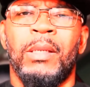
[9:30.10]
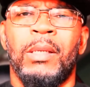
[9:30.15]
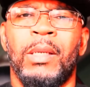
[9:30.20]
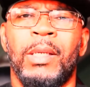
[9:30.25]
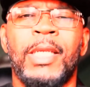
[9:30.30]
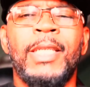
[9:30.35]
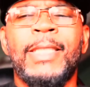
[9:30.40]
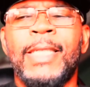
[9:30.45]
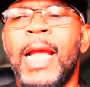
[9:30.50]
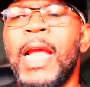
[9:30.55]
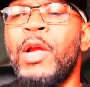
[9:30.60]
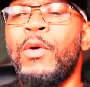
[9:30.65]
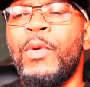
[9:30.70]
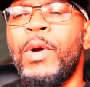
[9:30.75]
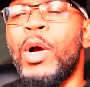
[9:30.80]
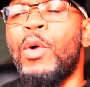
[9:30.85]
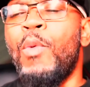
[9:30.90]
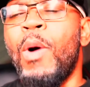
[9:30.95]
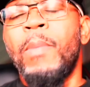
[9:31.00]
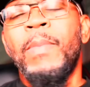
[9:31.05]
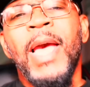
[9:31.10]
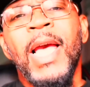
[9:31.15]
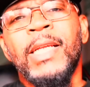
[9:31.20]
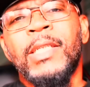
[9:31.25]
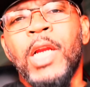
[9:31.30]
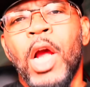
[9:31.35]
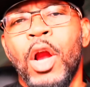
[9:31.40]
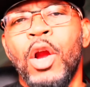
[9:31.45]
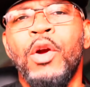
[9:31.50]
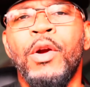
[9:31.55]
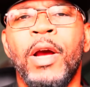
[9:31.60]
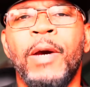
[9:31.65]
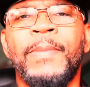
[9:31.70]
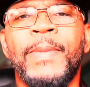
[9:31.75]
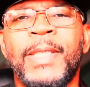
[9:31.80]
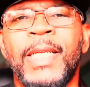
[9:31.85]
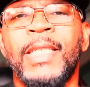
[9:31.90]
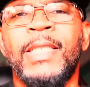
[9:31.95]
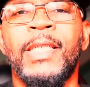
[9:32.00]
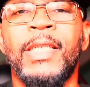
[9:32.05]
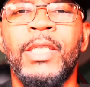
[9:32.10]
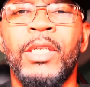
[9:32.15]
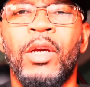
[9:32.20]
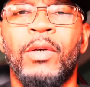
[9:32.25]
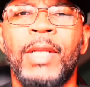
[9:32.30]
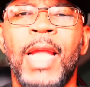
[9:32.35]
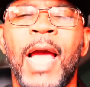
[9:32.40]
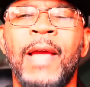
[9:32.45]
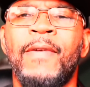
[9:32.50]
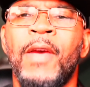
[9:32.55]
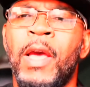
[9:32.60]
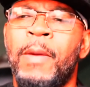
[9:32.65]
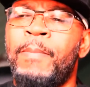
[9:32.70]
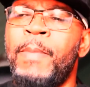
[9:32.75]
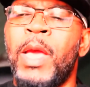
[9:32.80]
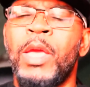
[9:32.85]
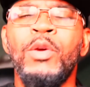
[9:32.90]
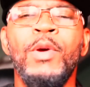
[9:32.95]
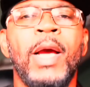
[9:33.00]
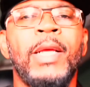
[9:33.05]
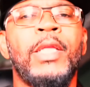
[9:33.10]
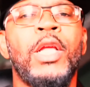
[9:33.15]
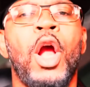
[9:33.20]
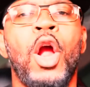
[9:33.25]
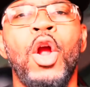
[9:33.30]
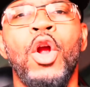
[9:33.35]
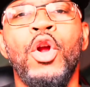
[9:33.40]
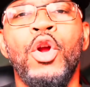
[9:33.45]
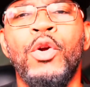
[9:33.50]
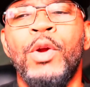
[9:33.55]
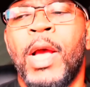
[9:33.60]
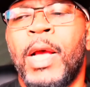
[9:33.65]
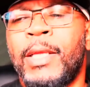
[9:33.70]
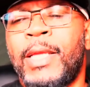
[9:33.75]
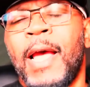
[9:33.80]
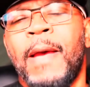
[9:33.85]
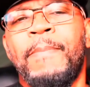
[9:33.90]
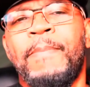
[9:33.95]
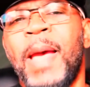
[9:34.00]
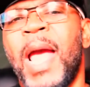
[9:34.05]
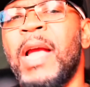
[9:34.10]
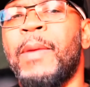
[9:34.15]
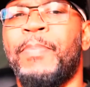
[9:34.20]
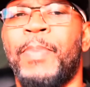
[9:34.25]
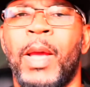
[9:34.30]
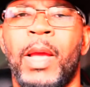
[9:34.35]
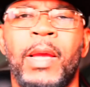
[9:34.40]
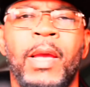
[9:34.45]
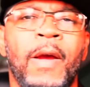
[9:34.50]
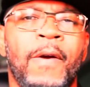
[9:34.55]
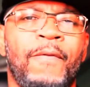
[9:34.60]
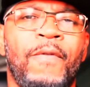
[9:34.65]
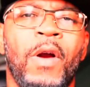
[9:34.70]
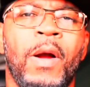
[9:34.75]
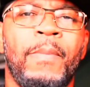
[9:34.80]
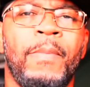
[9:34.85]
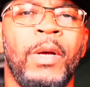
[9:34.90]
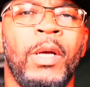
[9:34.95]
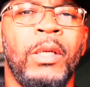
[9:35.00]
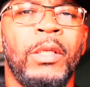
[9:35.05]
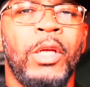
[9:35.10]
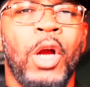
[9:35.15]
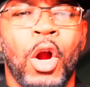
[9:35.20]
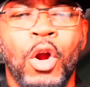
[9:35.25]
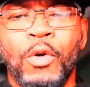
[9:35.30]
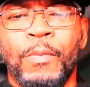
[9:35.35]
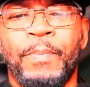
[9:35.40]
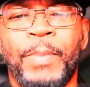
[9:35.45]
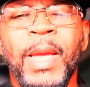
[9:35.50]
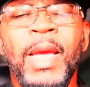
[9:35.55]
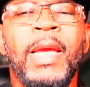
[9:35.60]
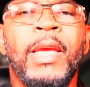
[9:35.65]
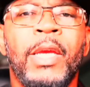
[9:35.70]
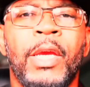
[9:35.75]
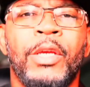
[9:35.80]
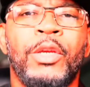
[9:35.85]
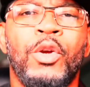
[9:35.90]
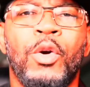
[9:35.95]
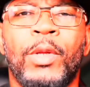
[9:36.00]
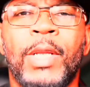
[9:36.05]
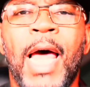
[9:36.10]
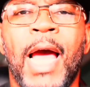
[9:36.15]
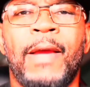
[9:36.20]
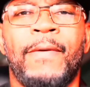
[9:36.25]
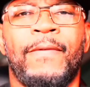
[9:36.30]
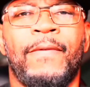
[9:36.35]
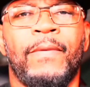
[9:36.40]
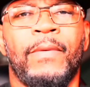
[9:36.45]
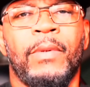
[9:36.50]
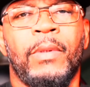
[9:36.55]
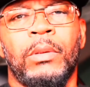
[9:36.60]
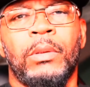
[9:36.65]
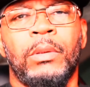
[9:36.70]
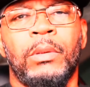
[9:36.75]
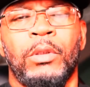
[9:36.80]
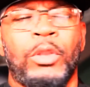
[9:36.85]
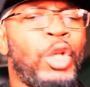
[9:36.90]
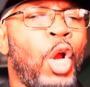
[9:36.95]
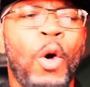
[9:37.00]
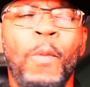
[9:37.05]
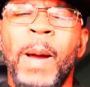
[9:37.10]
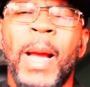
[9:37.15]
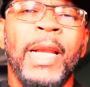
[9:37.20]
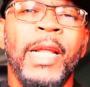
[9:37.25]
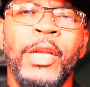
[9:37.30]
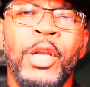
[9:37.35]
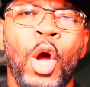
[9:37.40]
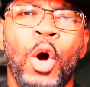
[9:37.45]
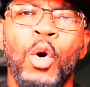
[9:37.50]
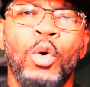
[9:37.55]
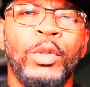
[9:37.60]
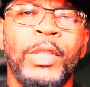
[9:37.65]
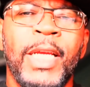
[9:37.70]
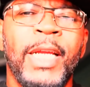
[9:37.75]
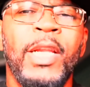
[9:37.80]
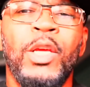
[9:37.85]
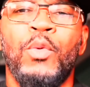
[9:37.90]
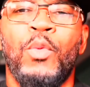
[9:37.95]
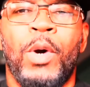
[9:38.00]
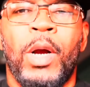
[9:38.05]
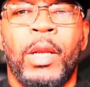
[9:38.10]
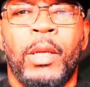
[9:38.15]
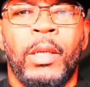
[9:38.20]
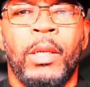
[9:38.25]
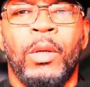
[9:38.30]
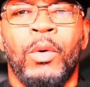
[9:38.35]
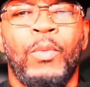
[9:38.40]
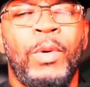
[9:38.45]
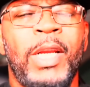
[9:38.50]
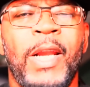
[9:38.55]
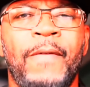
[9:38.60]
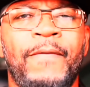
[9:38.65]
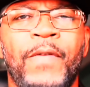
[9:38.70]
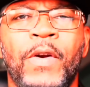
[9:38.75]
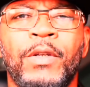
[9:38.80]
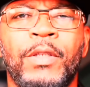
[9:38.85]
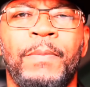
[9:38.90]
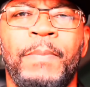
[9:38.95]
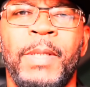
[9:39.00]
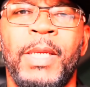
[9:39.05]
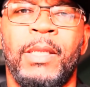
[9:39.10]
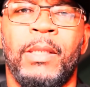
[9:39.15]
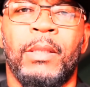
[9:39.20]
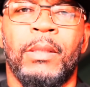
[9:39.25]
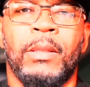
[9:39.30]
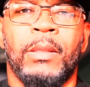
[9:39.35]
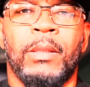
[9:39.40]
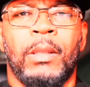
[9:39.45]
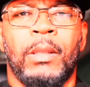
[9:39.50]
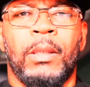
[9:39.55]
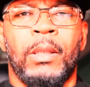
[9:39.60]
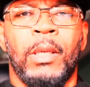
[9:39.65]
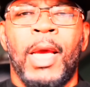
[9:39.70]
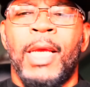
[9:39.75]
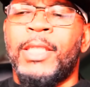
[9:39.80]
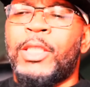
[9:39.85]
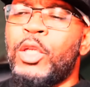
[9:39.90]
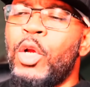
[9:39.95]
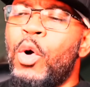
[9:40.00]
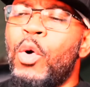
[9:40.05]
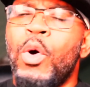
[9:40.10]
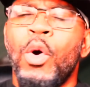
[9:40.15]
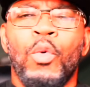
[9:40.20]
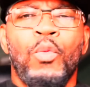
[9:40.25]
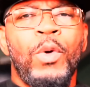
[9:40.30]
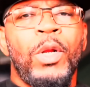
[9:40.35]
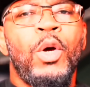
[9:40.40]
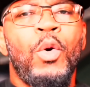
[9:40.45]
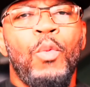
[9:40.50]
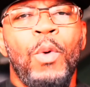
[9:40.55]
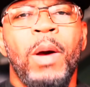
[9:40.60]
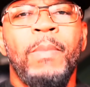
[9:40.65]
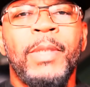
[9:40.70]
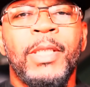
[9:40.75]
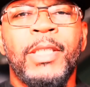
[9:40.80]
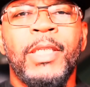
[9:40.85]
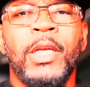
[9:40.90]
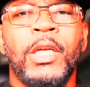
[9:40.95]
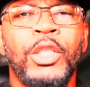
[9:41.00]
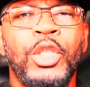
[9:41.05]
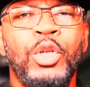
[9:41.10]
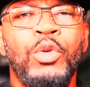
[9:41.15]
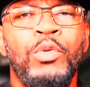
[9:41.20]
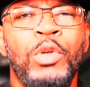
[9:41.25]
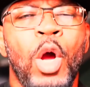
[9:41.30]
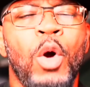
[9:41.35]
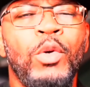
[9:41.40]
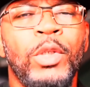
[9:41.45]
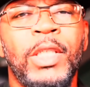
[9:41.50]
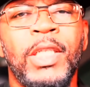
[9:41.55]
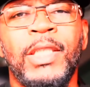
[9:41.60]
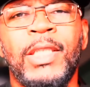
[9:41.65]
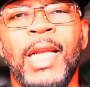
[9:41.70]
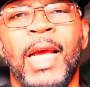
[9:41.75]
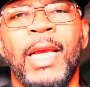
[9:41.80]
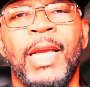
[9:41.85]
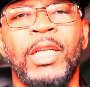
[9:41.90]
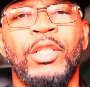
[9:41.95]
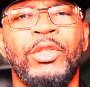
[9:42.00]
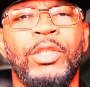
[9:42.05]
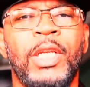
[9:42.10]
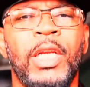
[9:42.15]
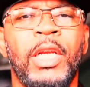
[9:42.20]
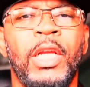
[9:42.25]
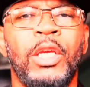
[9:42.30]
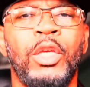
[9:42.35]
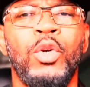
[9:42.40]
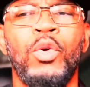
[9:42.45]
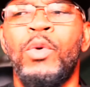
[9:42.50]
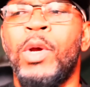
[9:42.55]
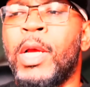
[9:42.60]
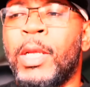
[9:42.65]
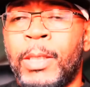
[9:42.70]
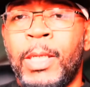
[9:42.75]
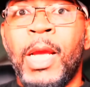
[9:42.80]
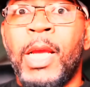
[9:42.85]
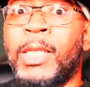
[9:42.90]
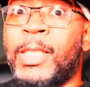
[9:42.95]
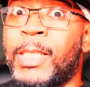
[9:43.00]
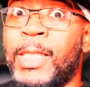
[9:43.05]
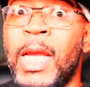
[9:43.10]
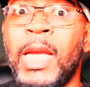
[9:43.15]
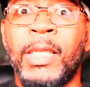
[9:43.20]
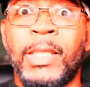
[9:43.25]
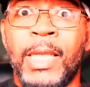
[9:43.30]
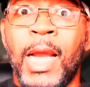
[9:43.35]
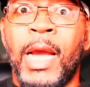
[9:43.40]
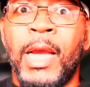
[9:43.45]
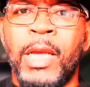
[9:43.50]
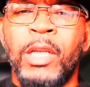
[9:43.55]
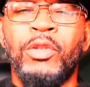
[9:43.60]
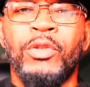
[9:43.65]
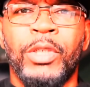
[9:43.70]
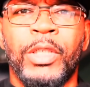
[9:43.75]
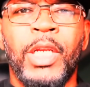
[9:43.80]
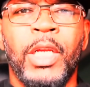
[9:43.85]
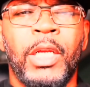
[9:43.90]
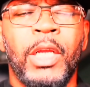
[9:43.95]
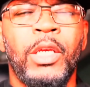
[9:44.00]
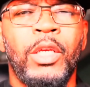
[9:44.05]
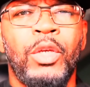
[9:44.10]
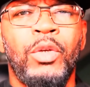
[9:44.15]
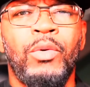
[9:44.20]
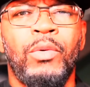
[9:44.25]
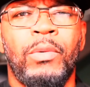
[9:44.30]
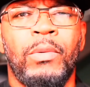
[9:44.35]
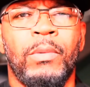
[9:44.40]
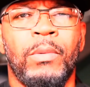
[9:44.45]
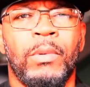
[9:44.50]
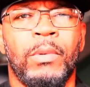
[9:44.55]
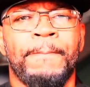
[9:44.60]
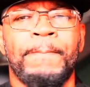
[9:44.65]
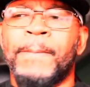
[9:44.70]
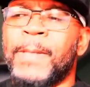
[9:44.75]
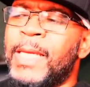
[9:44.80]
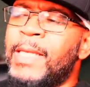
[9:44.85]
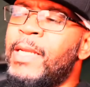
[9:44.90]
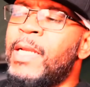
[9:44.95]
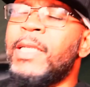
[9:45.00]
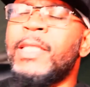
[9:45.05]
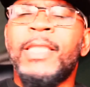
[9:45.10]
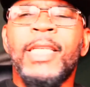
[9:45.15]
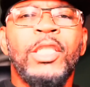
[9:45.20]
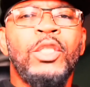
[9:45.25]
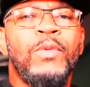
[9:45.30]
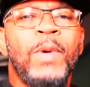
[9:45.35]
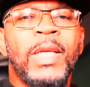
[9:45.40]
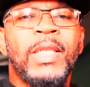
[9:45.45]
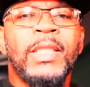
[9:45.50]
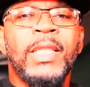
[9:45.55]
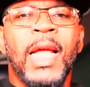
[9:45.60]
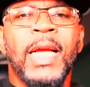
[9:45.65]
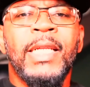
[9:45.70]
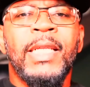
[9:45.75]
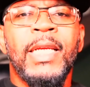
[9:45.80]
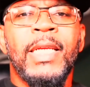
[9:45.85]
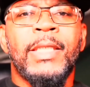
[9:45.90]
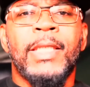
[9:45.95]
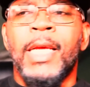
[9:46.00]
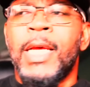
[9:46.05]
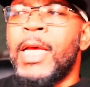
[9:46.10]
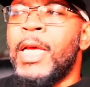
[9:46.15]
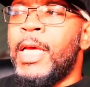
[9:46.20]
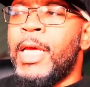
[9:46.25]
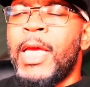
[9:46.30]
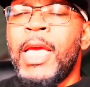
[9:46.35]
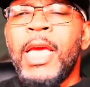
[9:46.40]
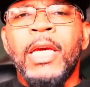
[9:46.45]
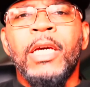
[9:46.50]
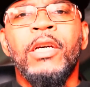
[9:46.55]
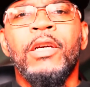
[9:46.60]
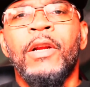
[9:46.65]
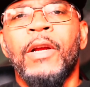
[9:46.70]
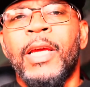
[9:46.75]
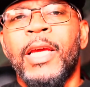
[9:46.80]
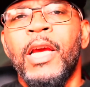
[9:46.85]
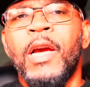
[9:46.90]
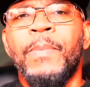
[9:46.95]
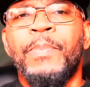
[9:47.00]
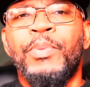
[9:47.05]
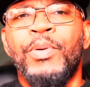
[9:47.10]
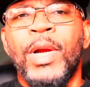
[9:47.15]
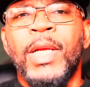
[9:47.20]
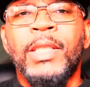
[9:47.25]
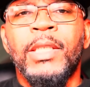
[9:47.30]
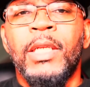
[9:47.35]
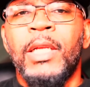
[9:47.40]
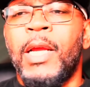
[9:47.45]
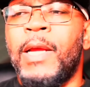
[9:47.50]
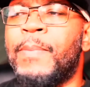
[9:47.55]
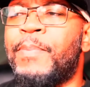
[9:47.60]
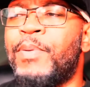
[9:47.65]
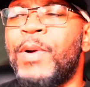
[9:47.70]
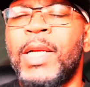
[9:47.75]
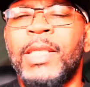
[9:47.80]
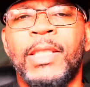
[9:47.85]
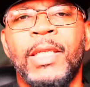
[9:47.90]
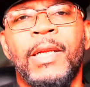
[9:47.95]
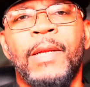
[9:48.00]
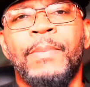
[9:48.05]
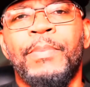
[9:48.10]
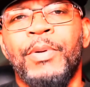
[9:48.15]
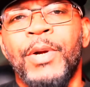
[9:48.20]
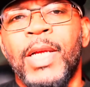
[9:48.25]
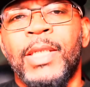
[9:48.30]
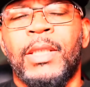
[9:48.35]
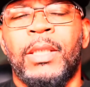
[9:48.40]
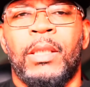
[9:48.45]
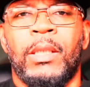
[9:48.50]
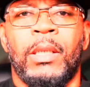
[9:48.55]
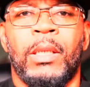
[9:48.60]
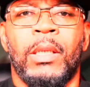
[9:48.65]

The same way a woman has to earn her position in your life, man, you have to earn that back pay from her being in your life. Nobody knows anyone when they first meet. And so when a woman tells you no, she's not interested in you, then she's not interested in you. And in a situation like this, he could have kept pressing and pressing and pressing.